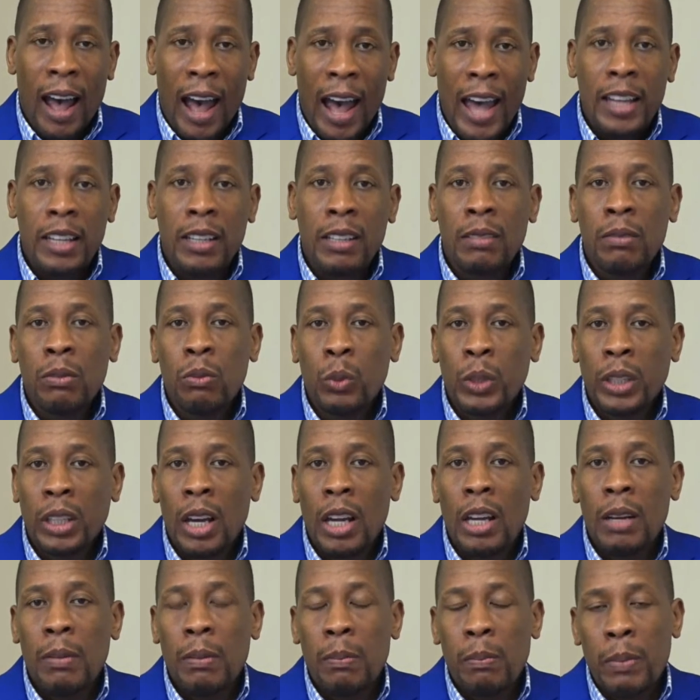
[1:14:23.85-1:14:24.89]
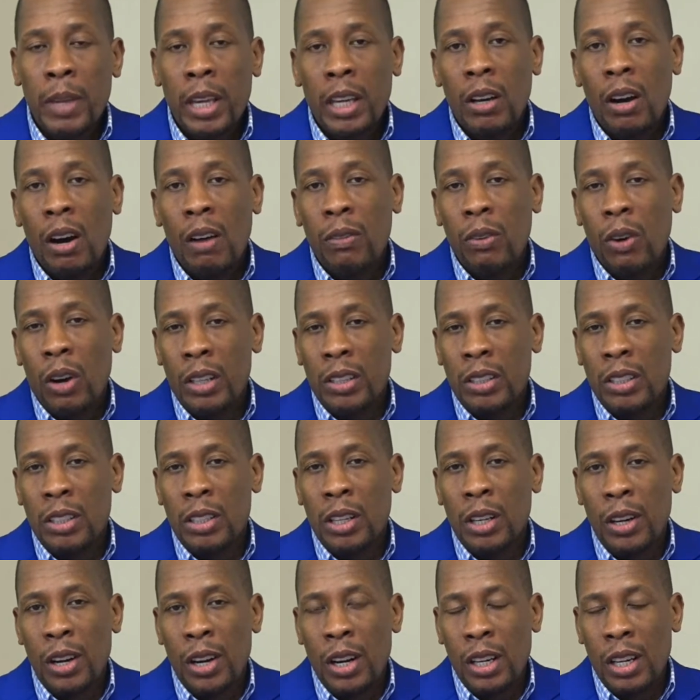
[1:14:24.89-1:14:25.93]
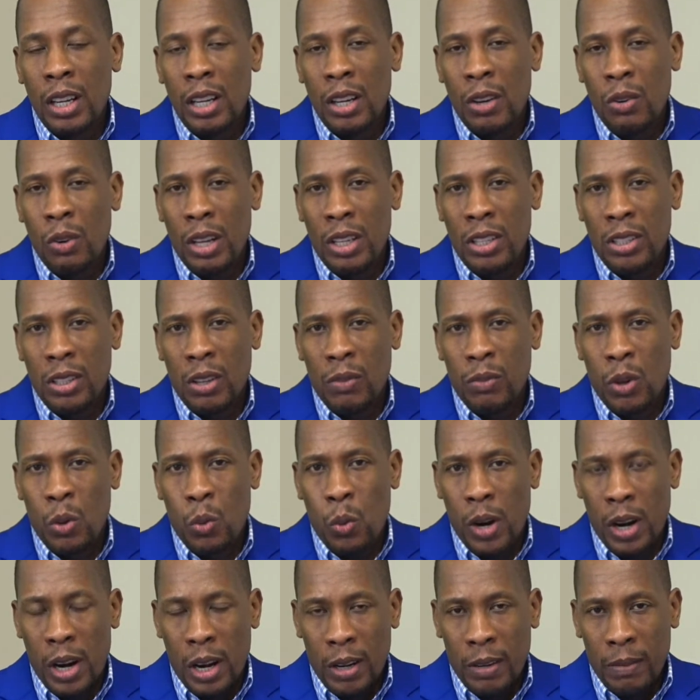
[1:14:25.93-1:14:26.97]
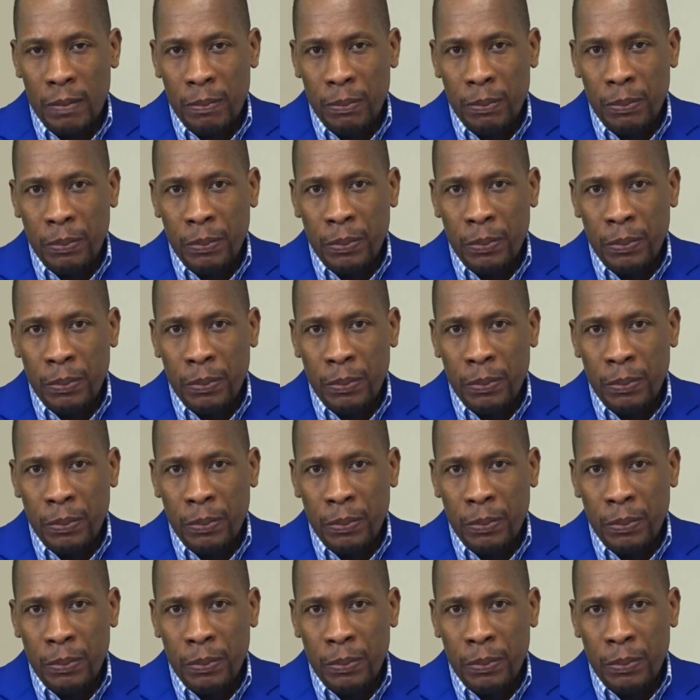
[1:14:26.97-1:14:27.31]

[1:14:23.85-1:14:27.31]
and we can make our voices heard in the rest of the world.